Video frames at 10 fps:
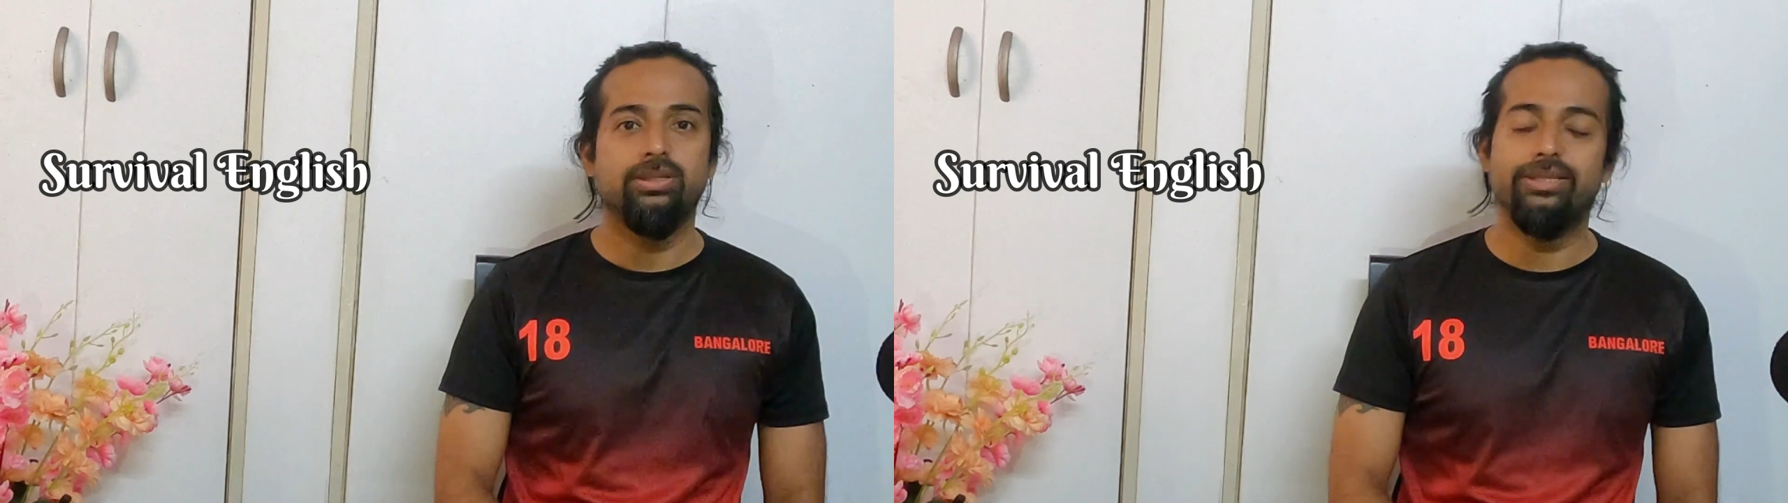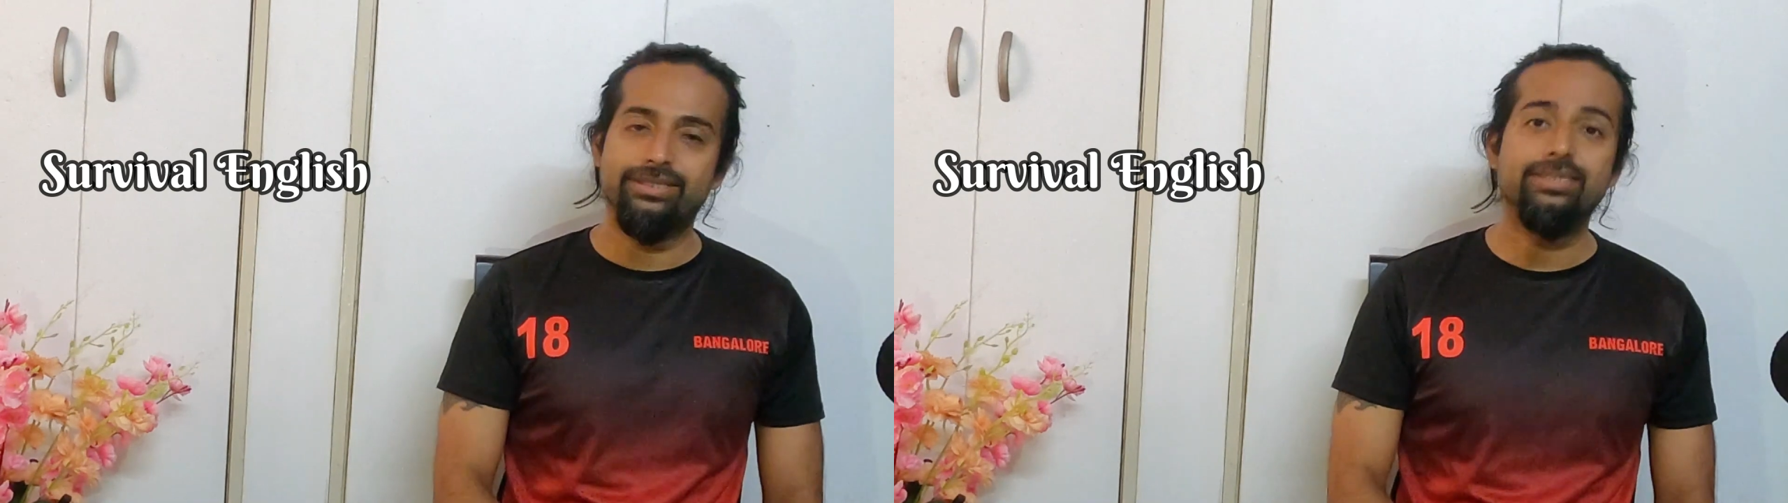
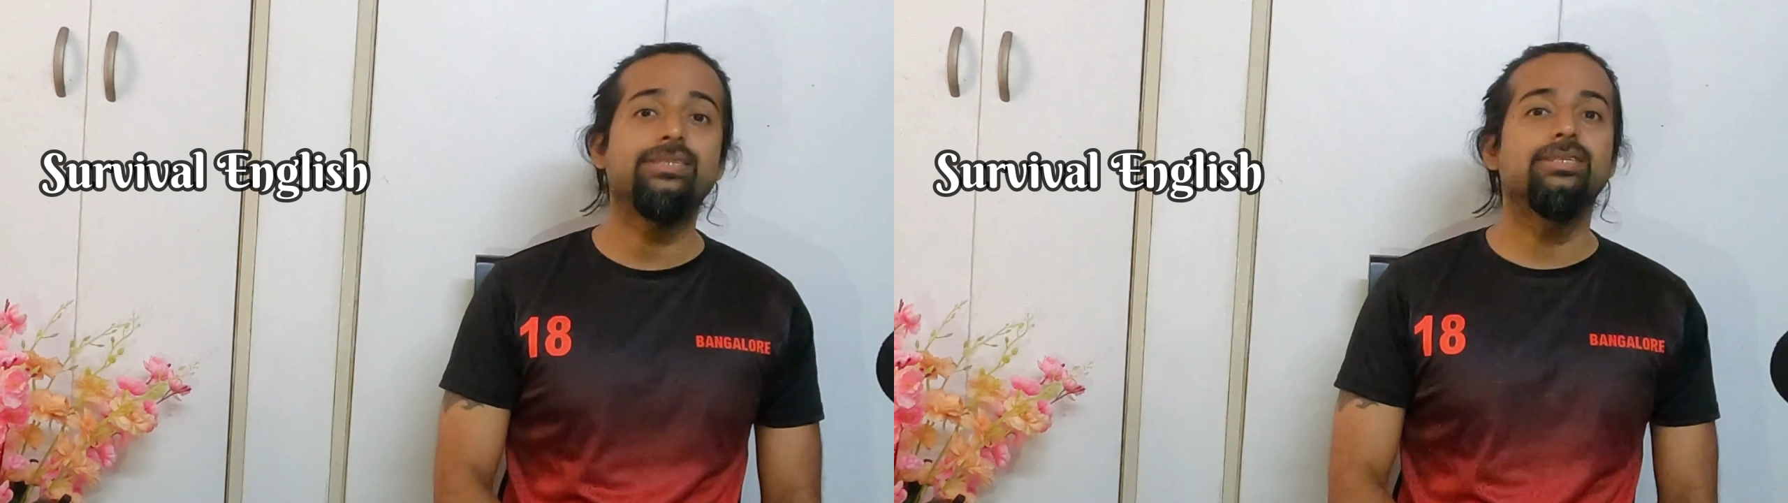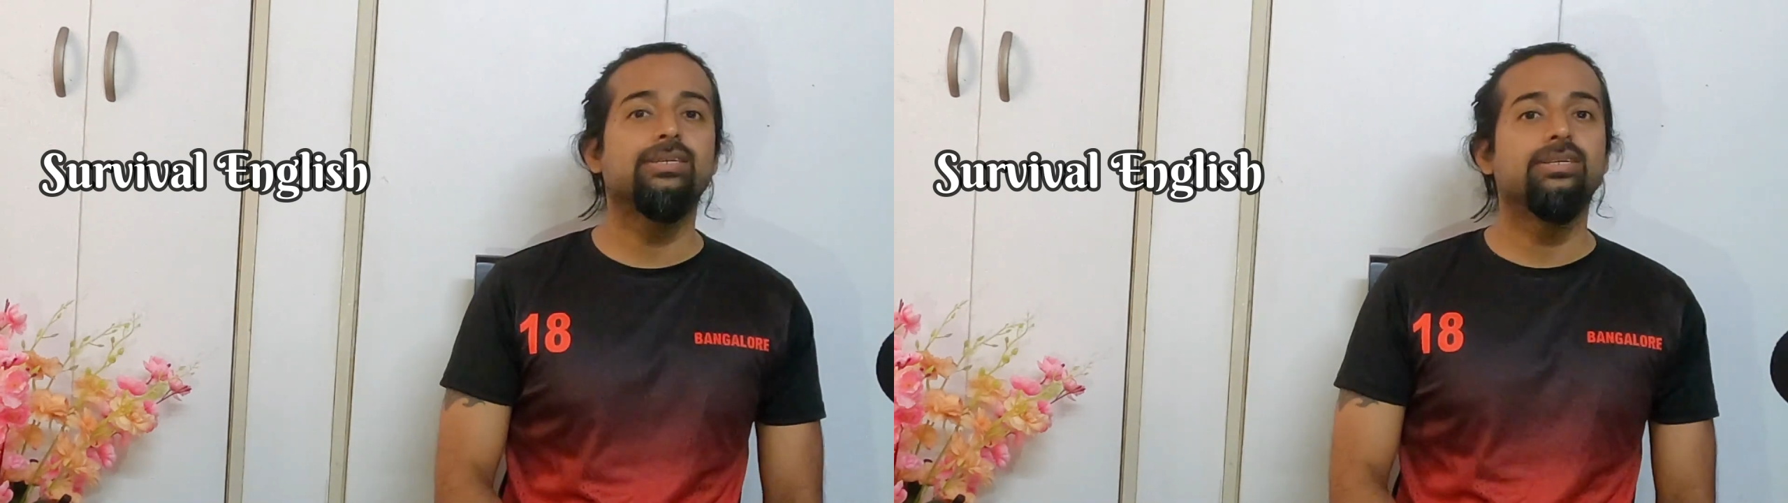This
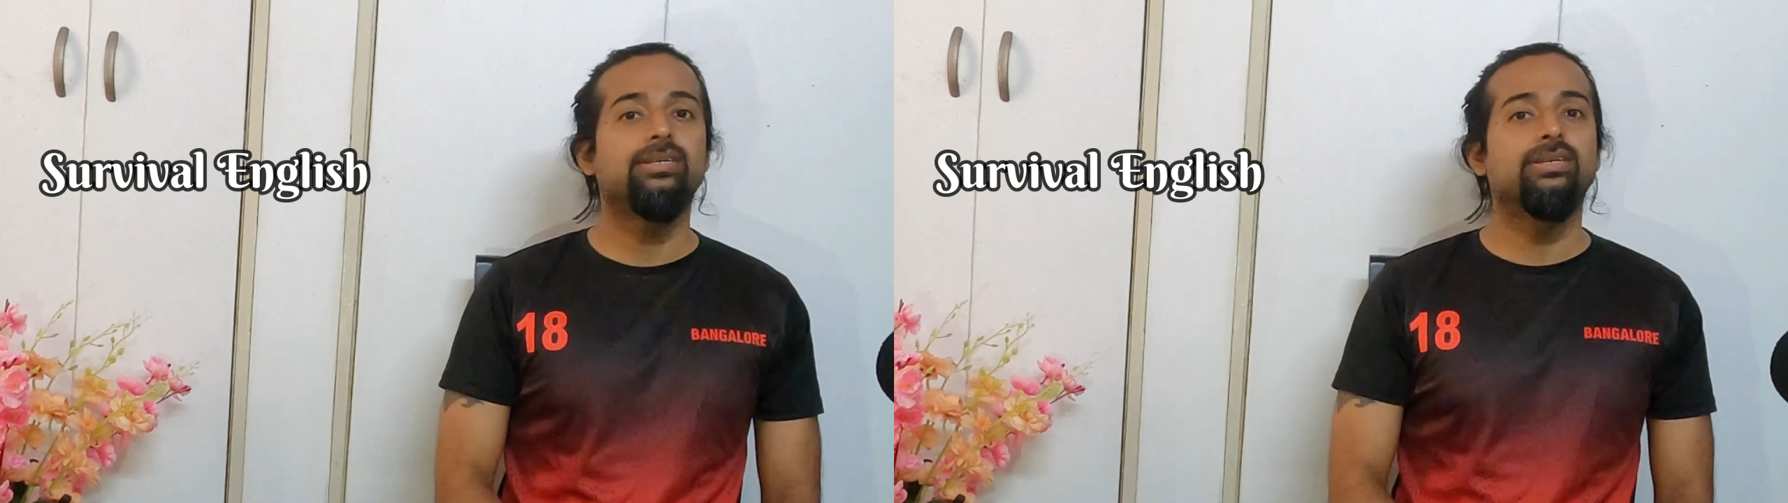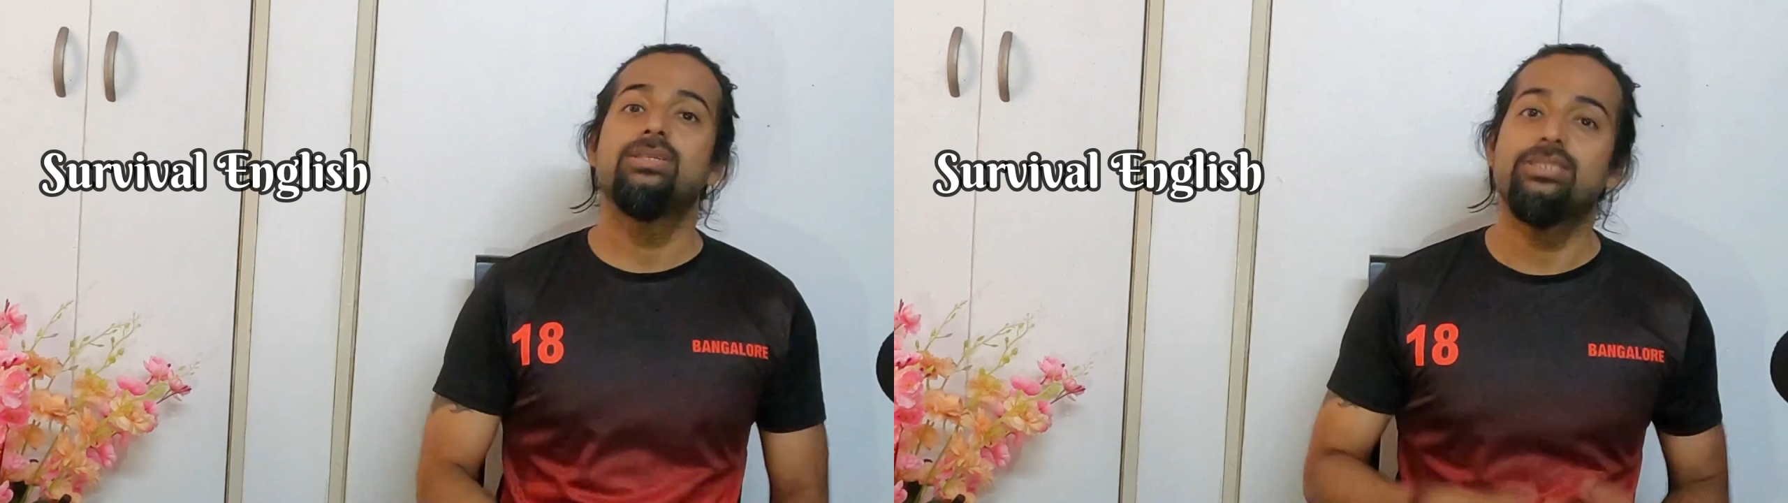is
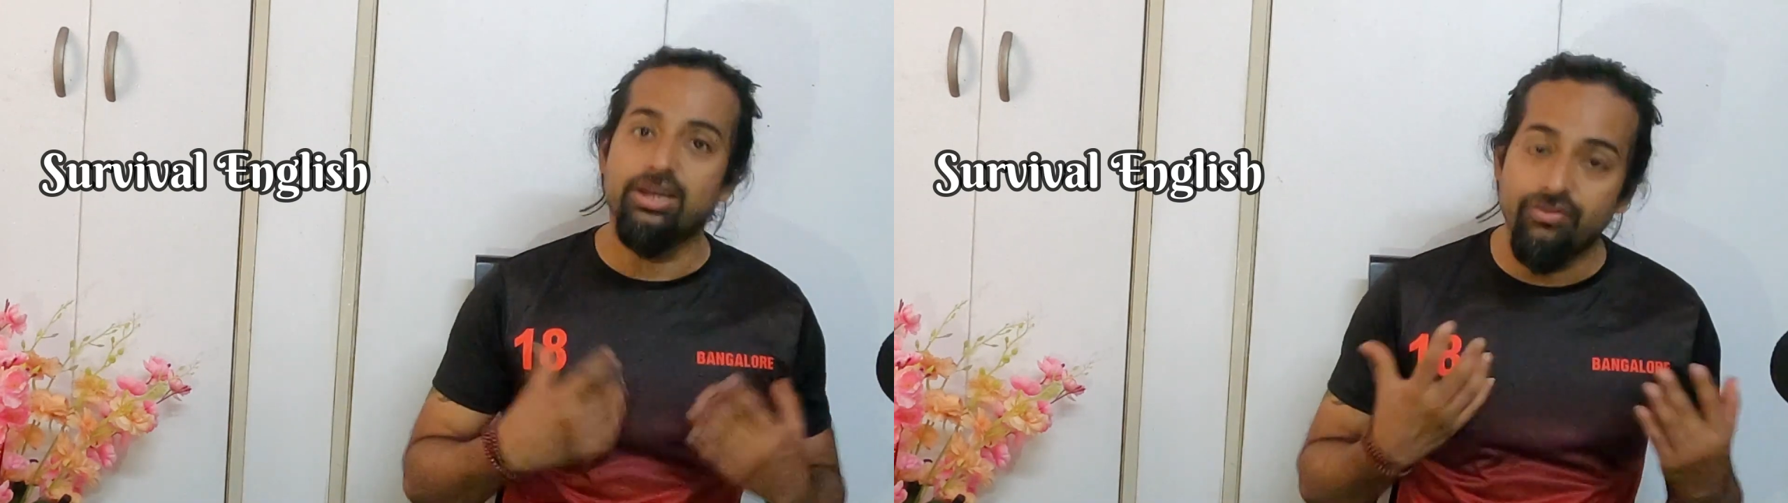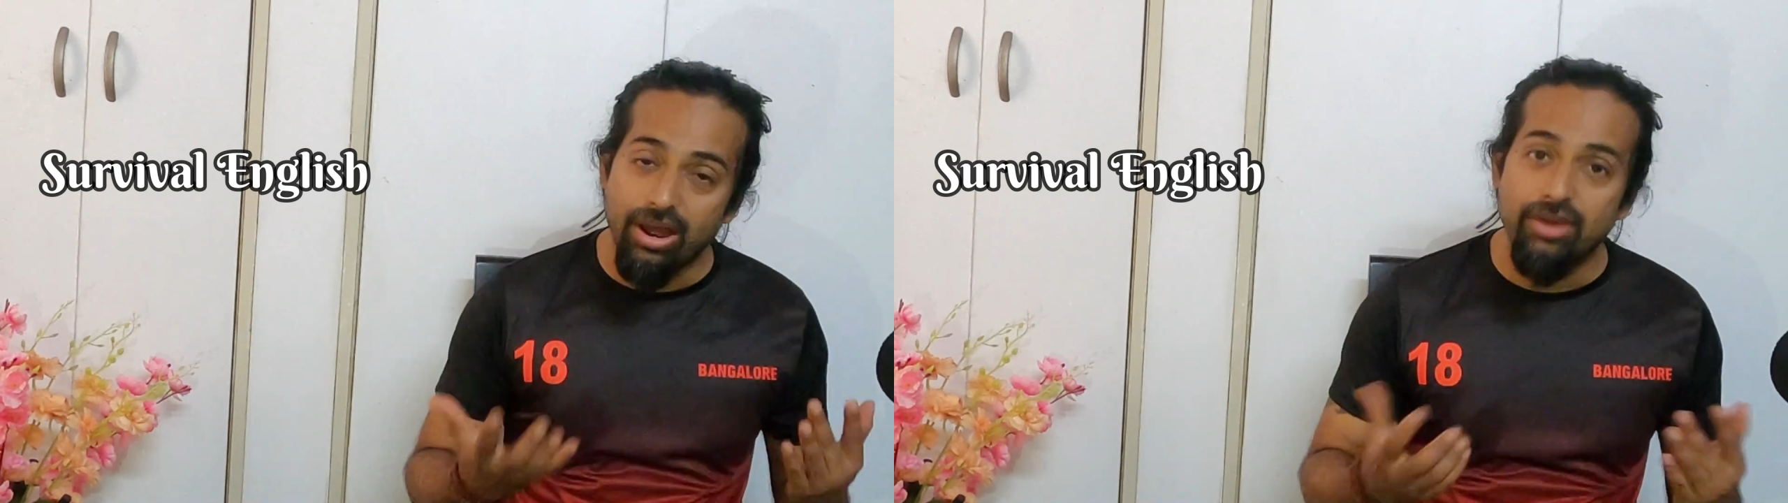
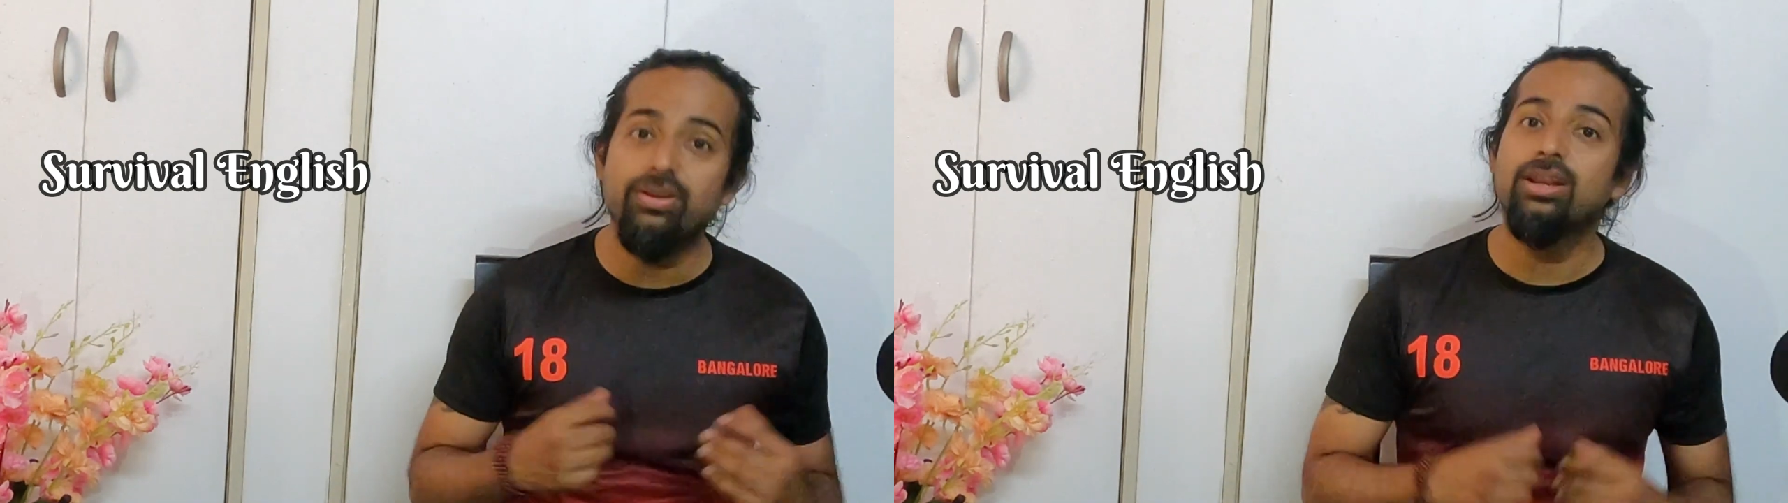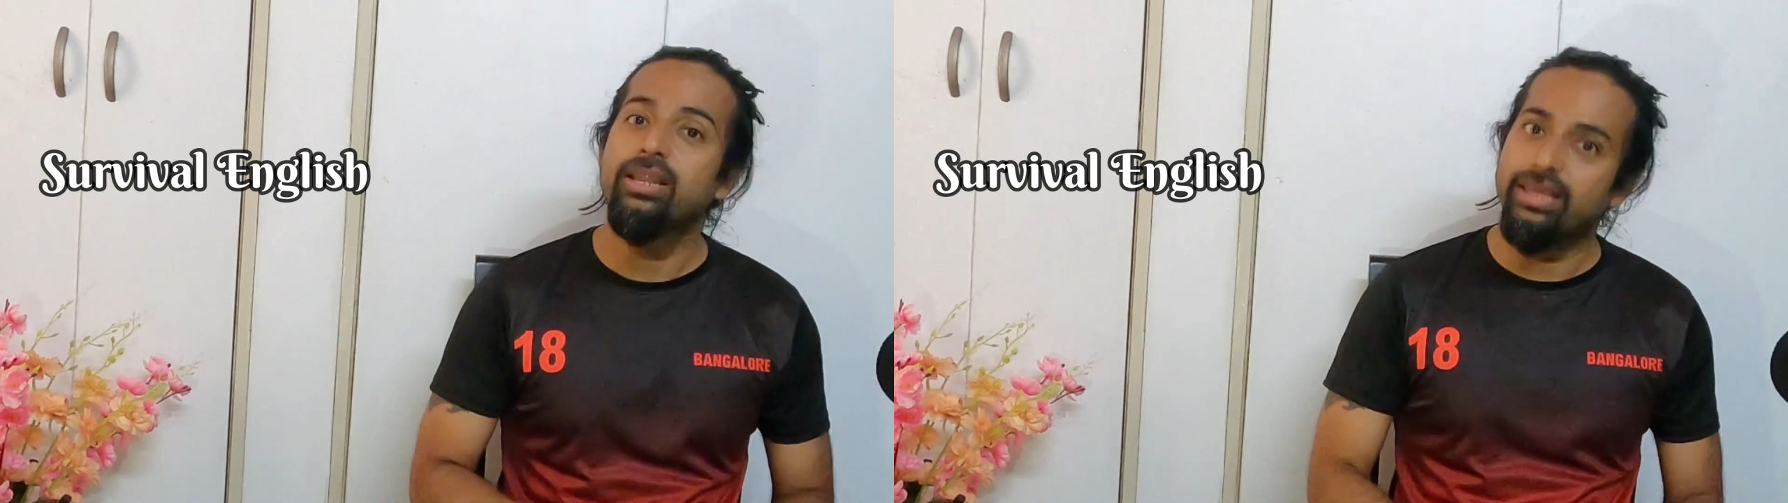
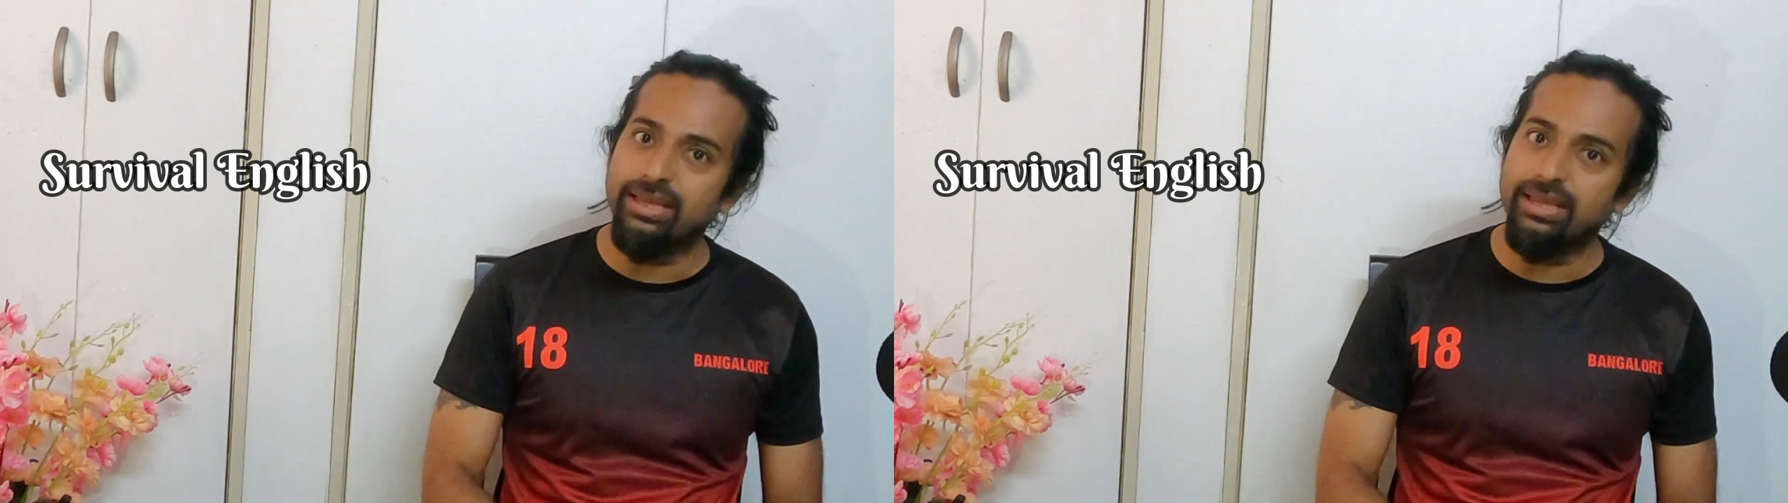survival